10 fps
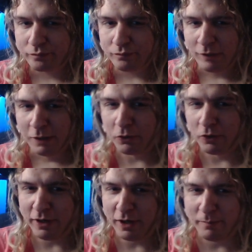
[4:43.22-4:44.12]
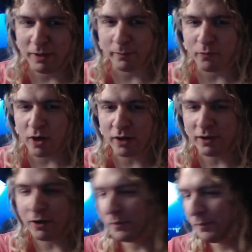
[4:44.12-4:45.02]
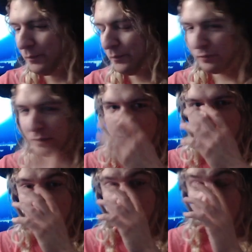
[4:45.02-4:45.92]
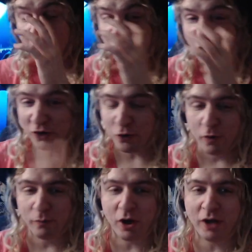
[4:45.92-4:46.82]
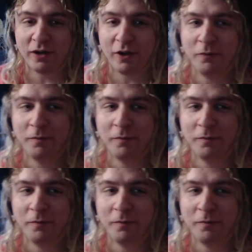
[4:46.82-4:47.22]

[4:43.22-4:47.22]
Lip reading: We're going to get a big breakdown. Big gentcore breakdown.